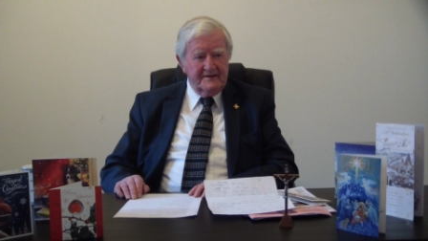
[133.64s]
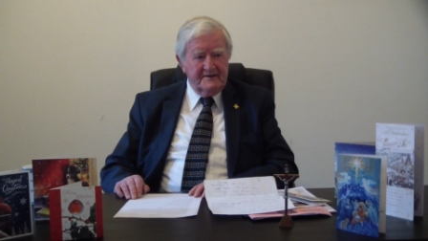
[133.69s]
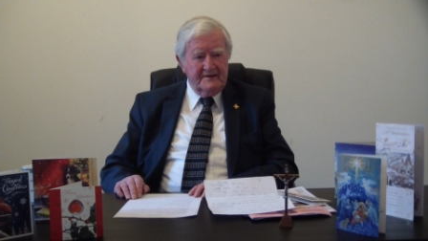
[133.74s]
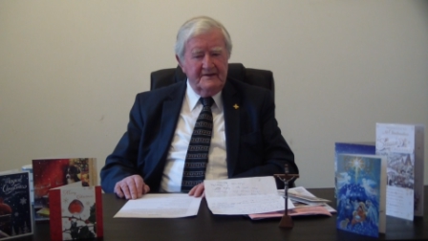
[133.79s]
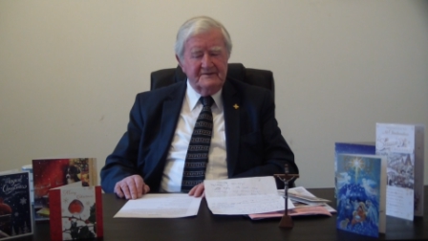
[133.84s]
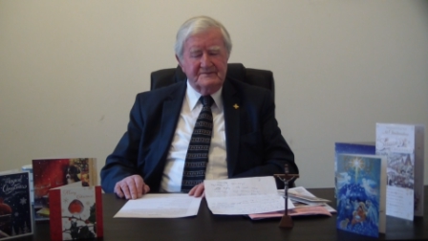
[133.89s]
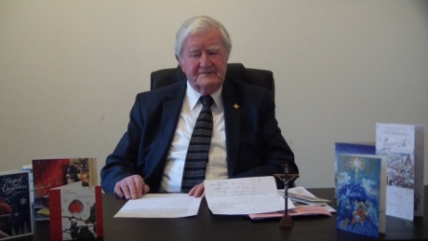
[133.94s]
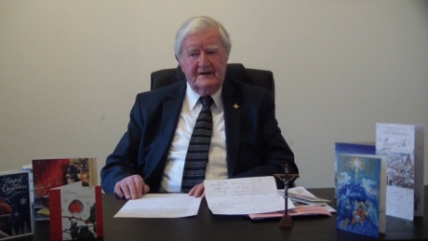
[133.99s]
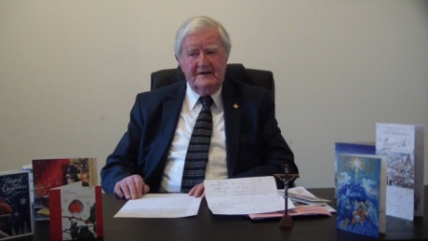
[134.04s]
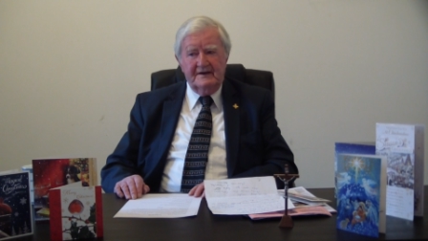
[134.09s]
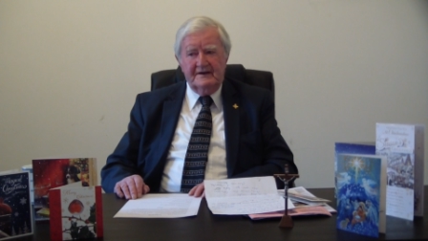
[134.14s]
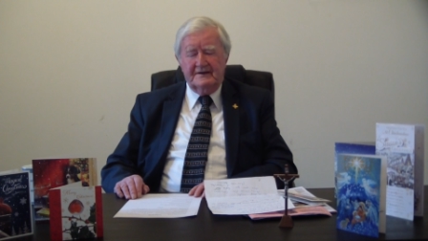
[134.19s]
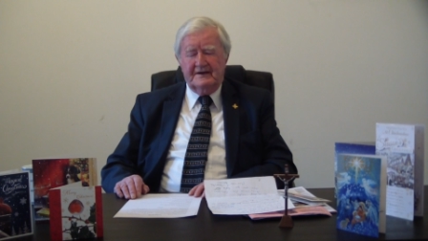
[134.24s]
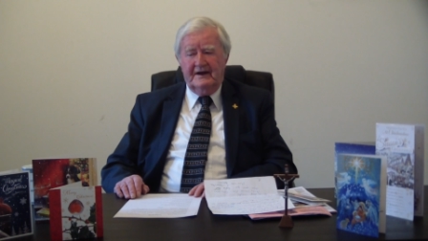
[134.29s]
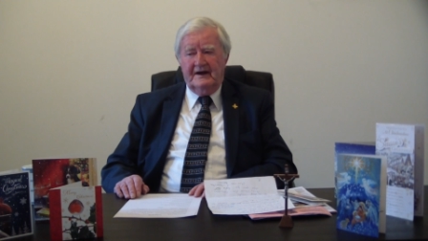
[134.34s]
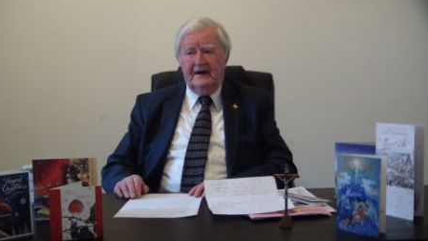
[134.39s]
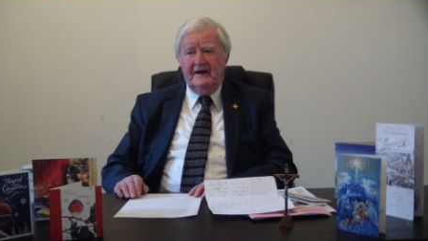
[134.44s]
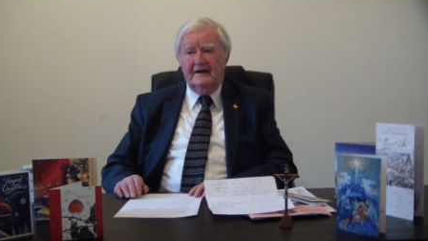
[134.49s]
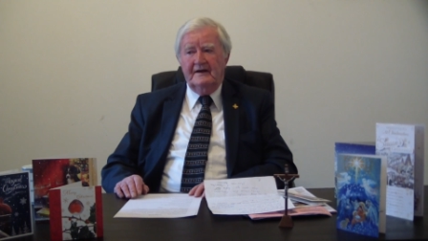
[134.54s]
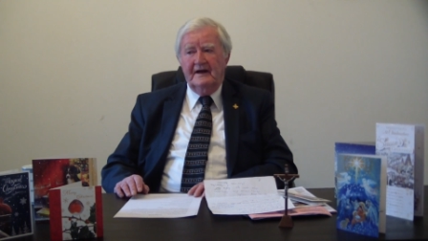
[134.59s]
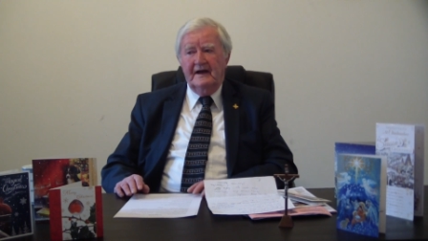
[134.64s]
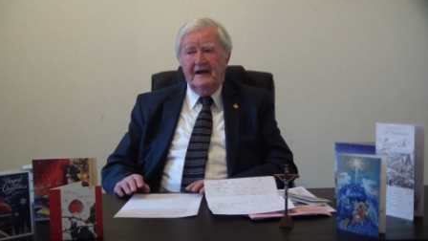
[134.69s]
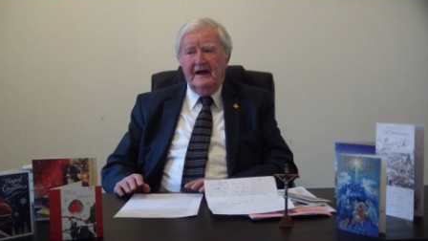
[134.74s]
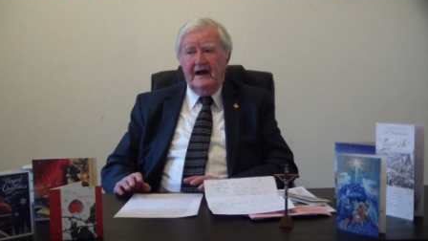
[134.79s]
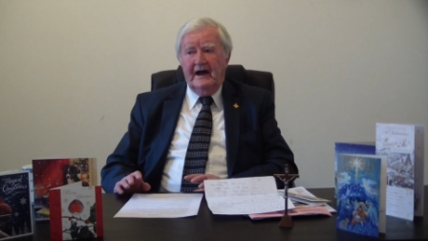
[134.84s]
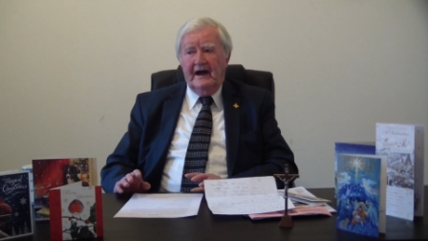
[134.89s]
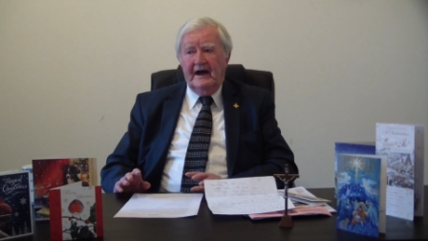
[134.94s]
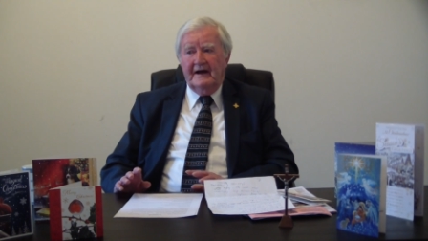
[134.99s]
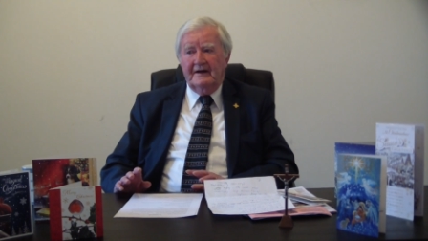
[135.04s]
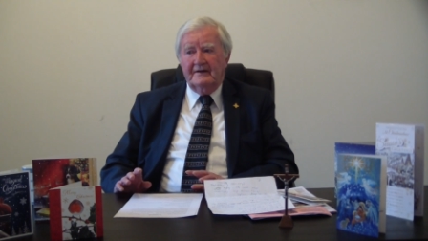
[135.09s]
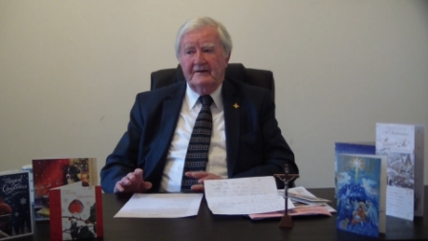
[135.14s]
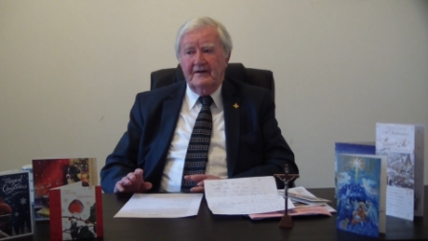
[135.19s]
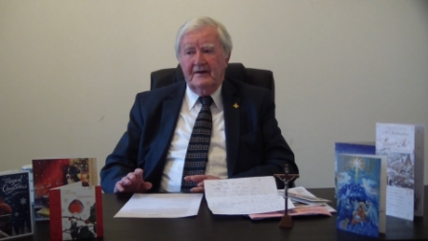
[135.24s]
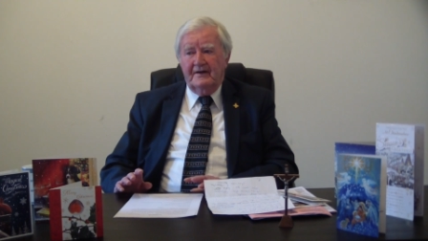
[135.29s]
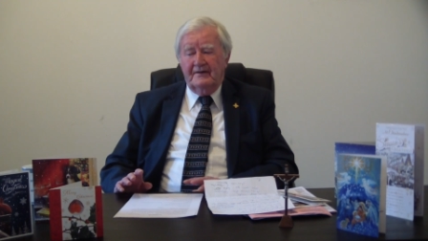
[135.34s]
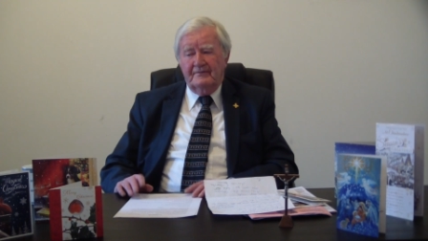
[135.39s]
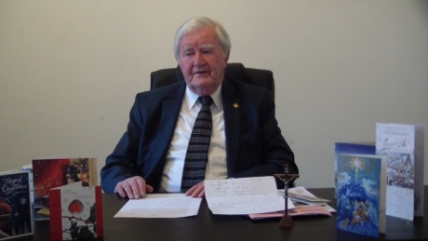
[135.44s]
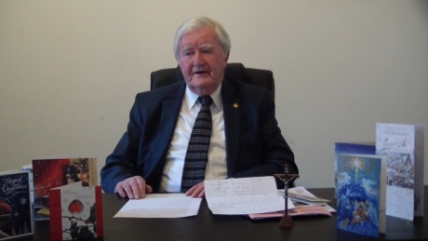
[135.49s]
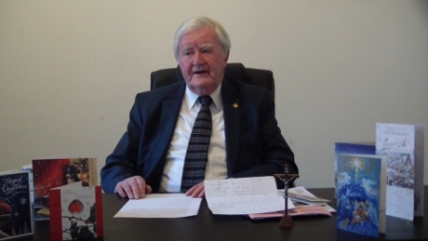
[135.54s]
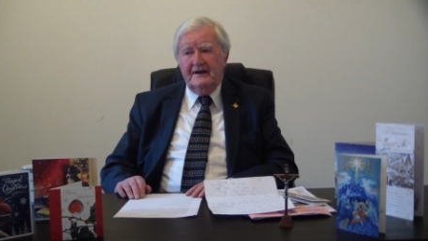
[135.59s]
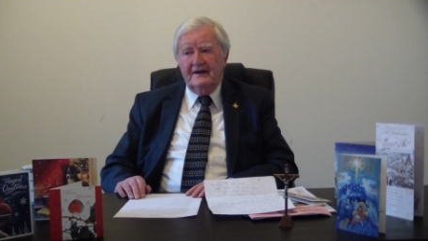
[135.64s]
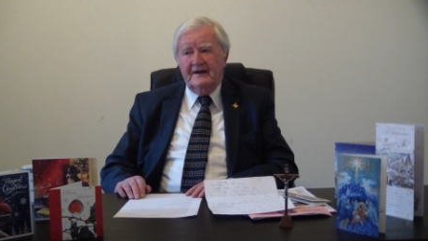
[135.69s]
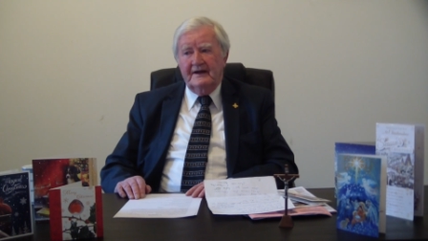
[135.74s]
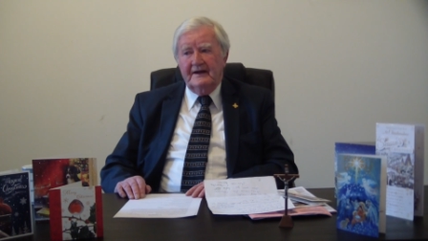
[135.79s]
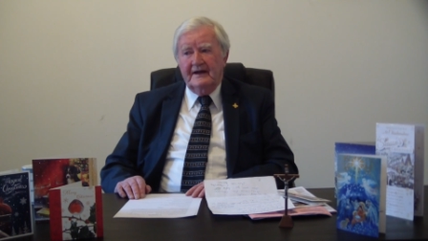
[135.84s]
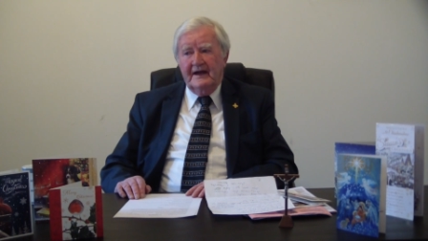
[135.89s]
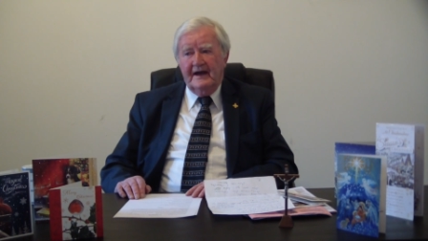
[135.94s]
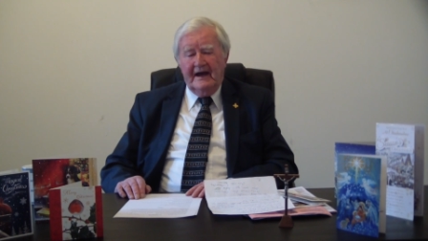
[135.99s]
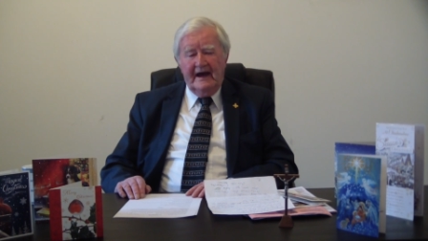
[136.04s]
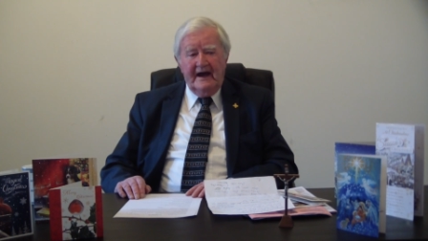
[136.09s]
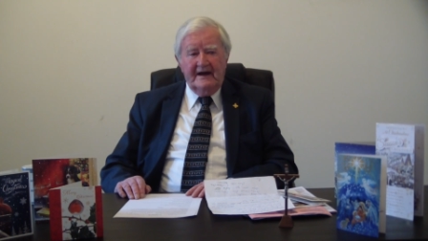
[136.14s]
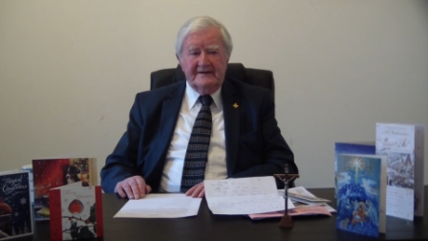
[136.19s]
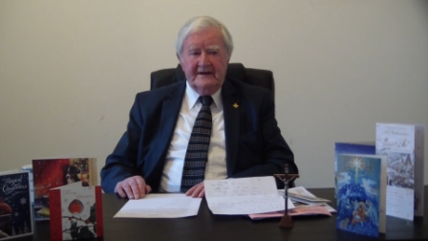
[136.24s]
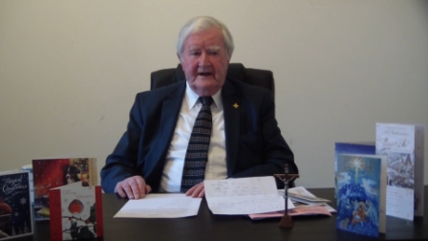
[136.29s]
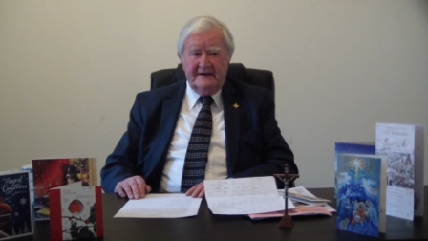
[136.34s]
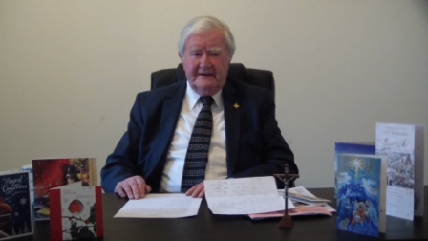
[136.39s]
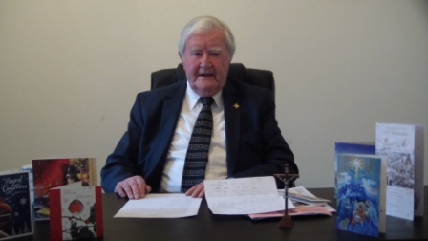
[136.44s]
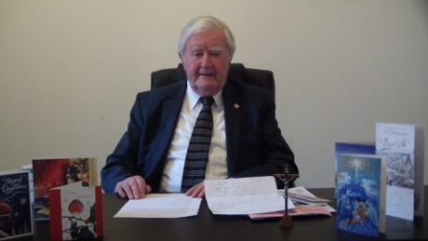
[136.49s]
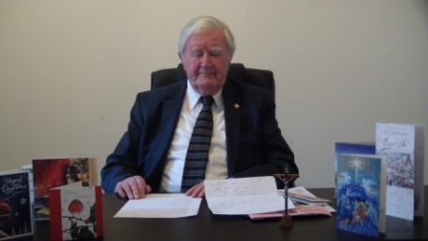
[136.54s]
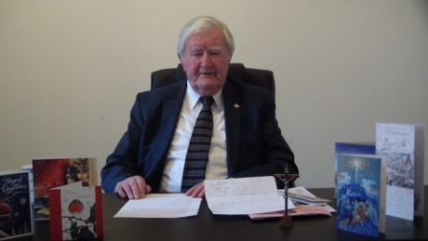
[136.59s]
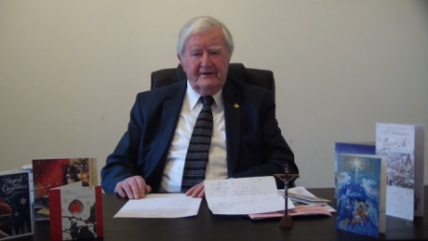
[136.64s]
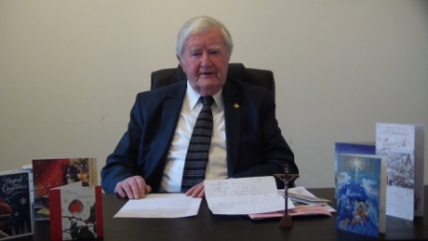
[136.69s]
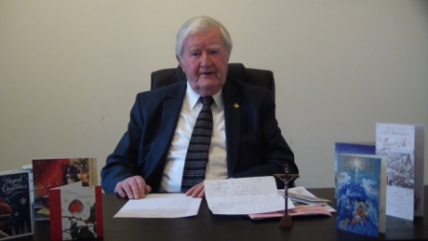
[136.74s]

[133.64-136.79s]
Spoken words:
kiss a girl, and that kept me